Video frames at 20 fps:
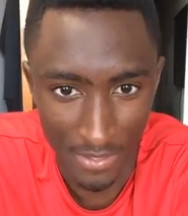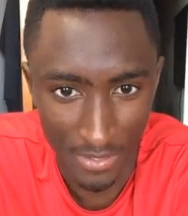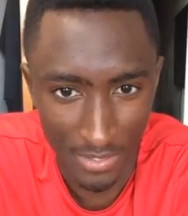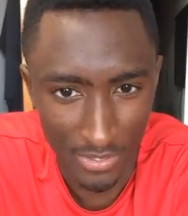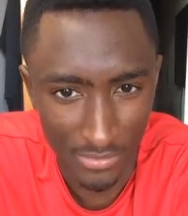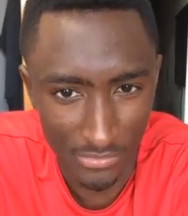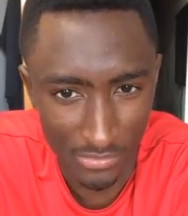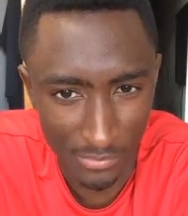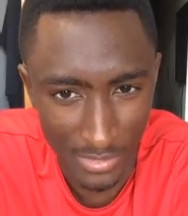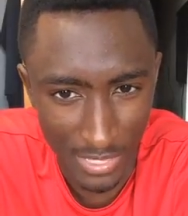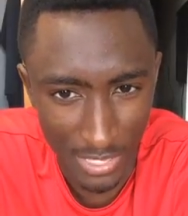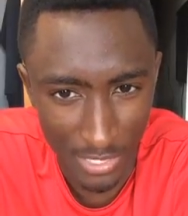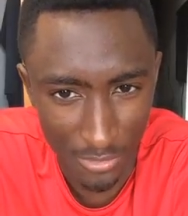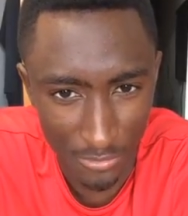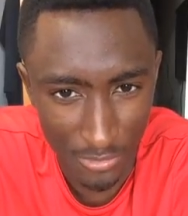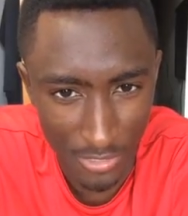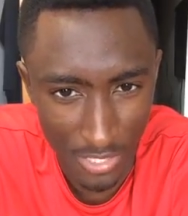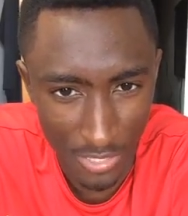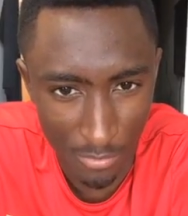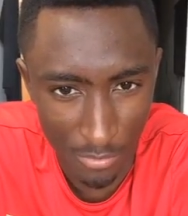Is a
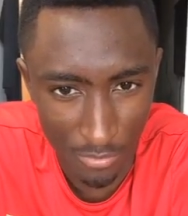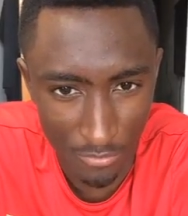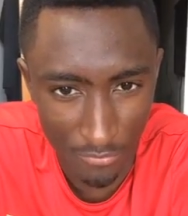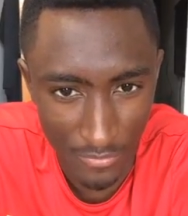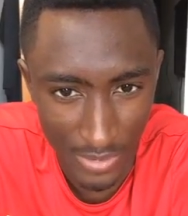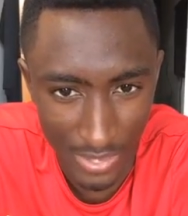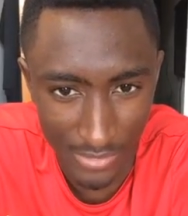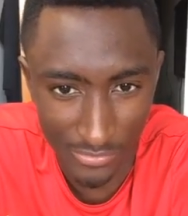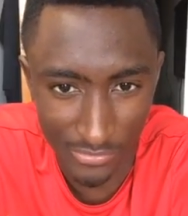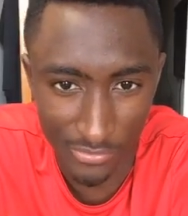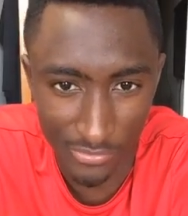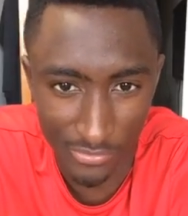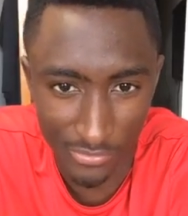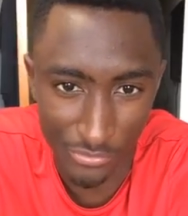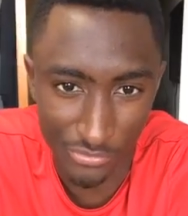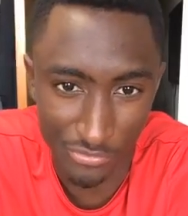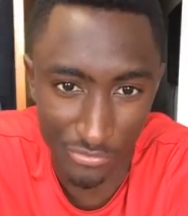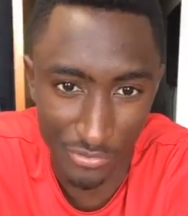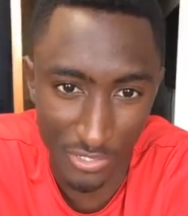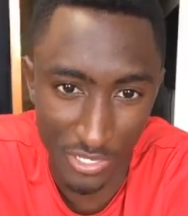mechanical keyboard faster than the
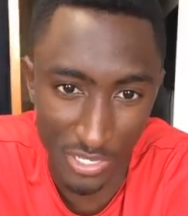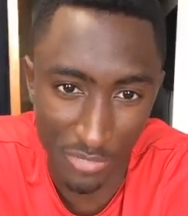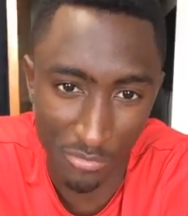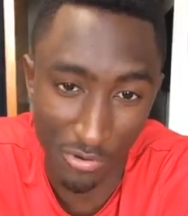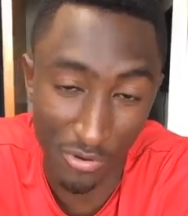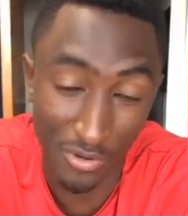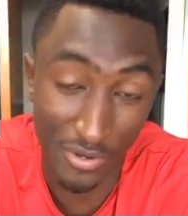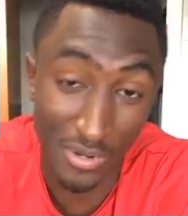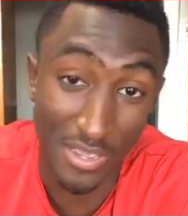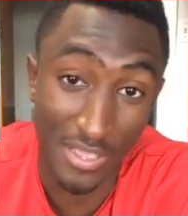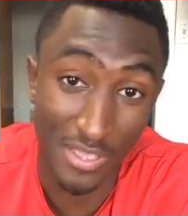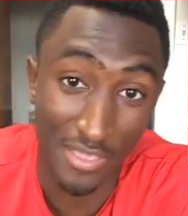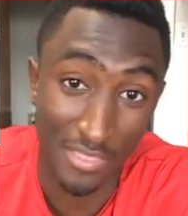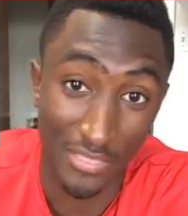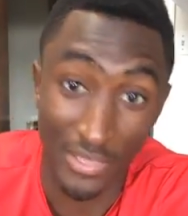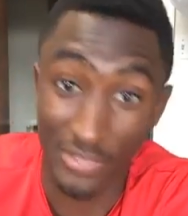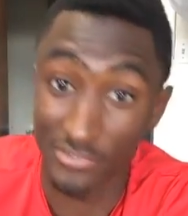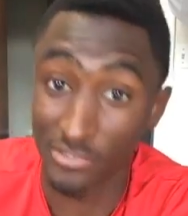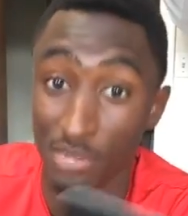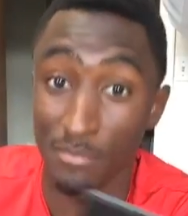on-screen keyboard?
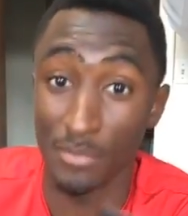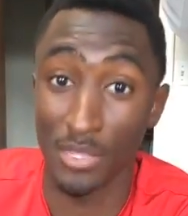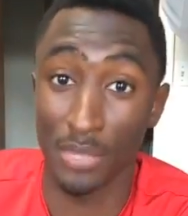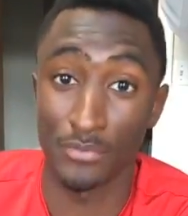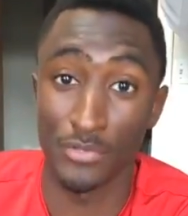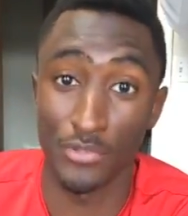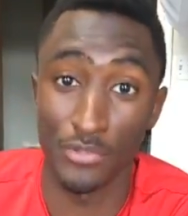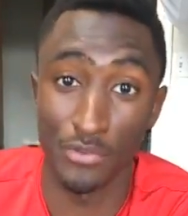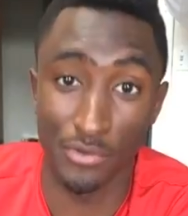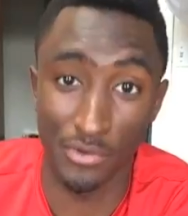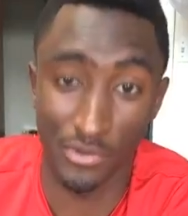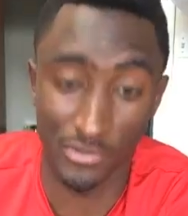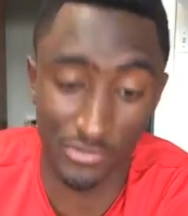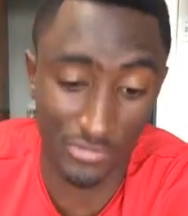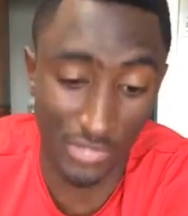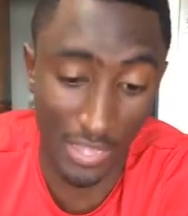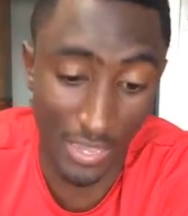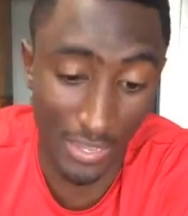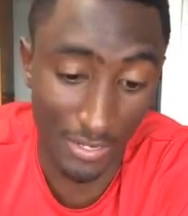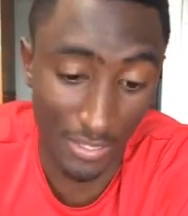That's going to be up to you to
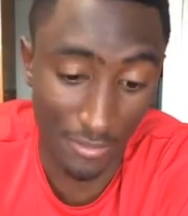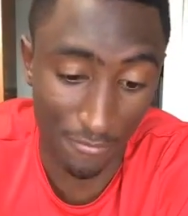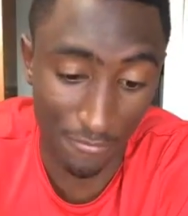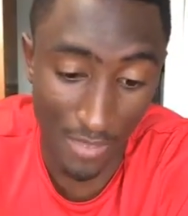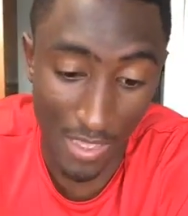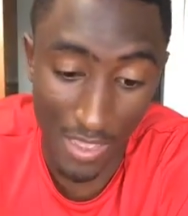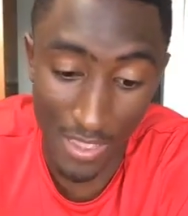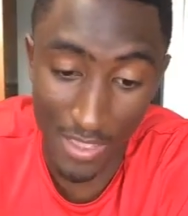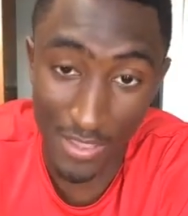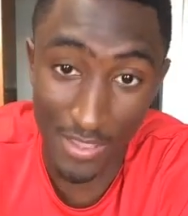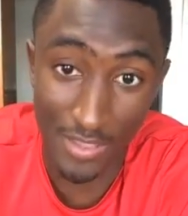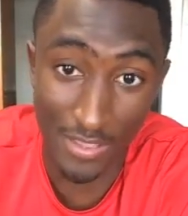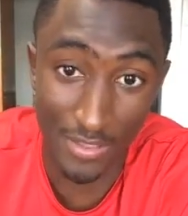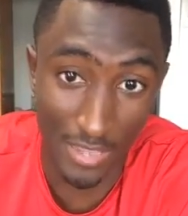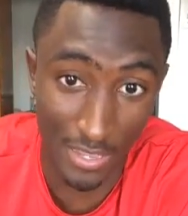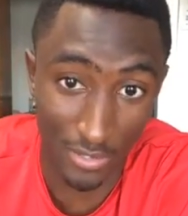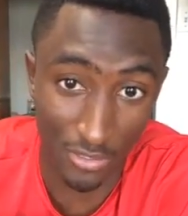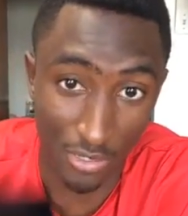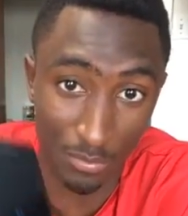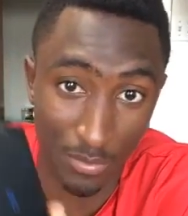decide. If I
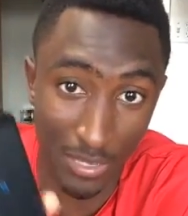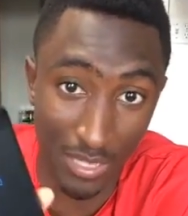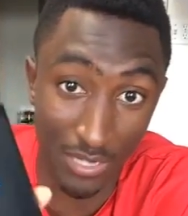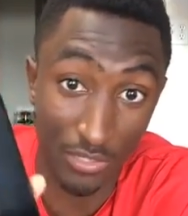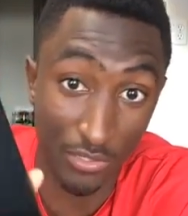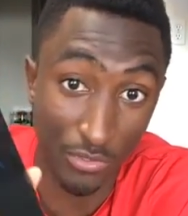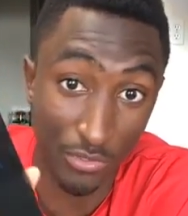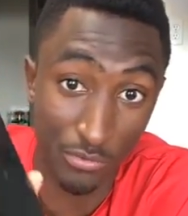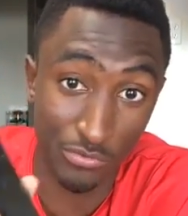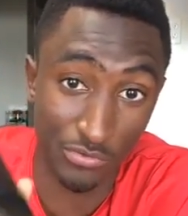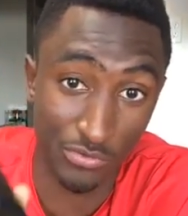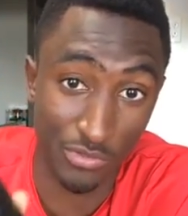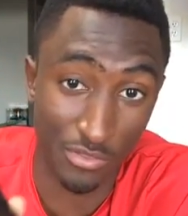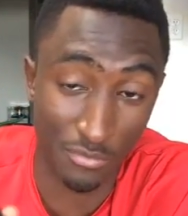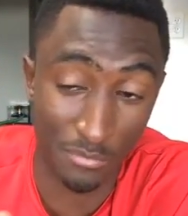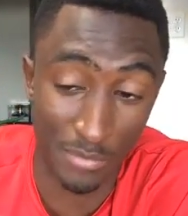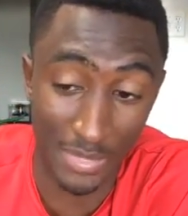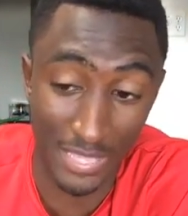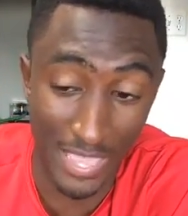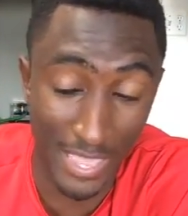end up getting used to the
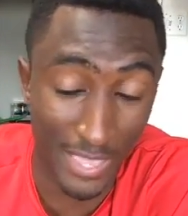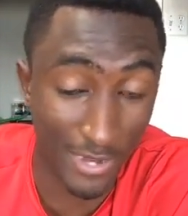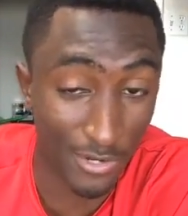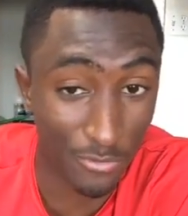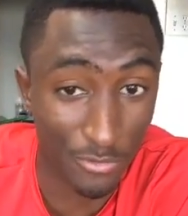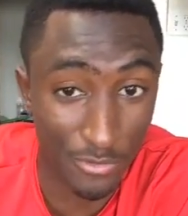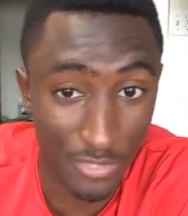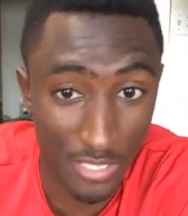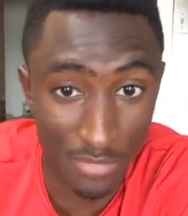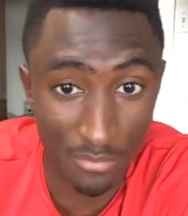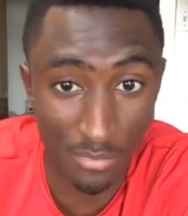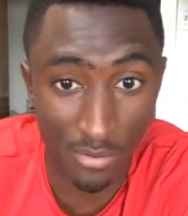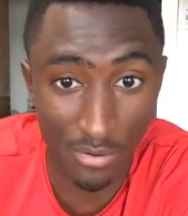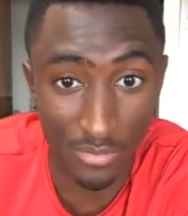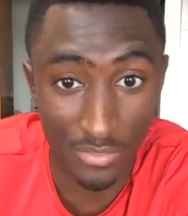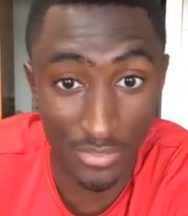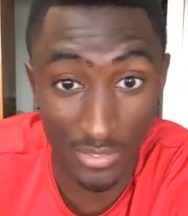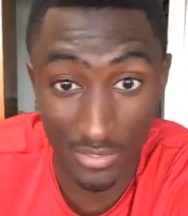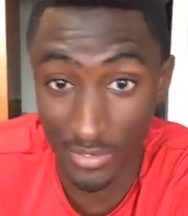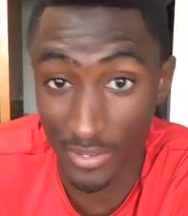mechanical
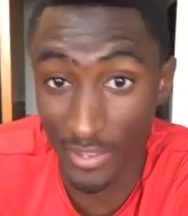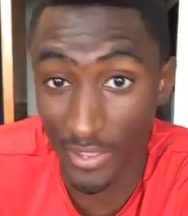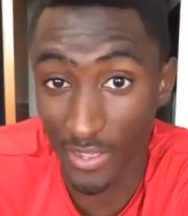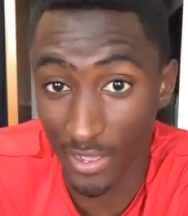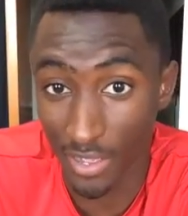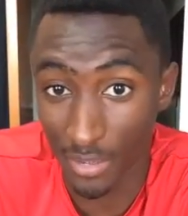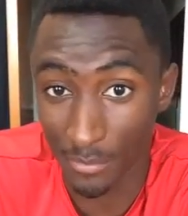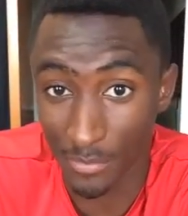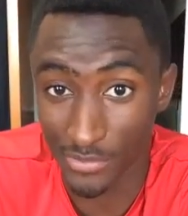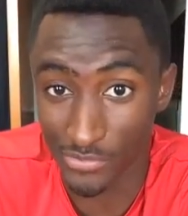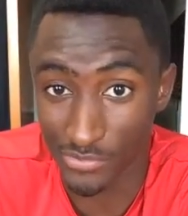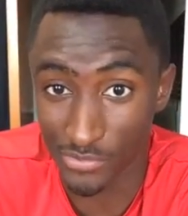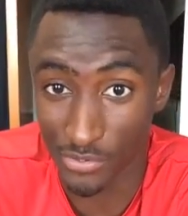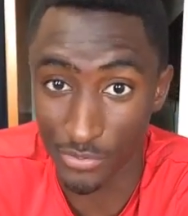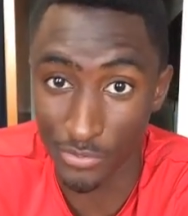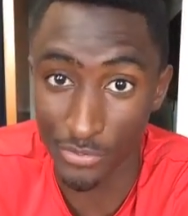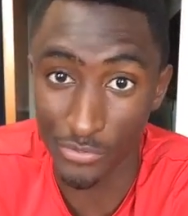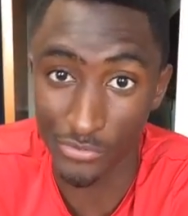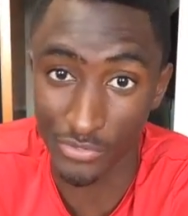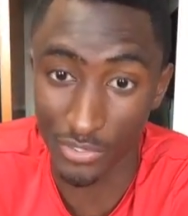keyboard, then yeah, I'm going to start
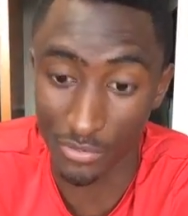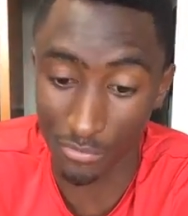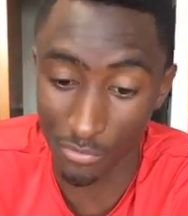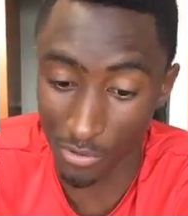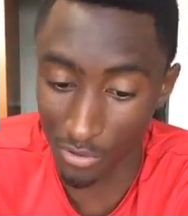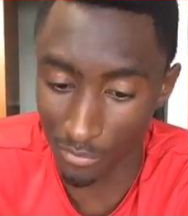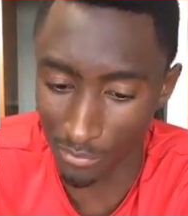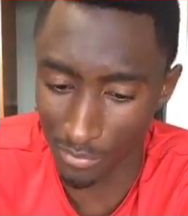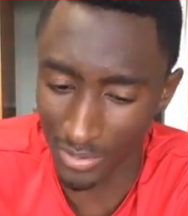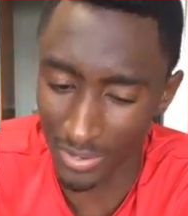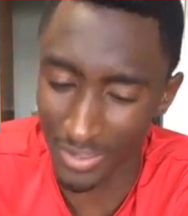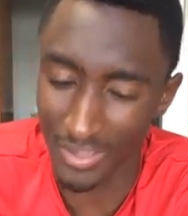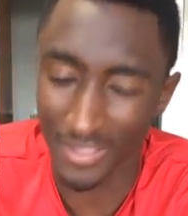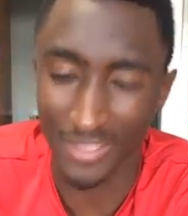using it more. But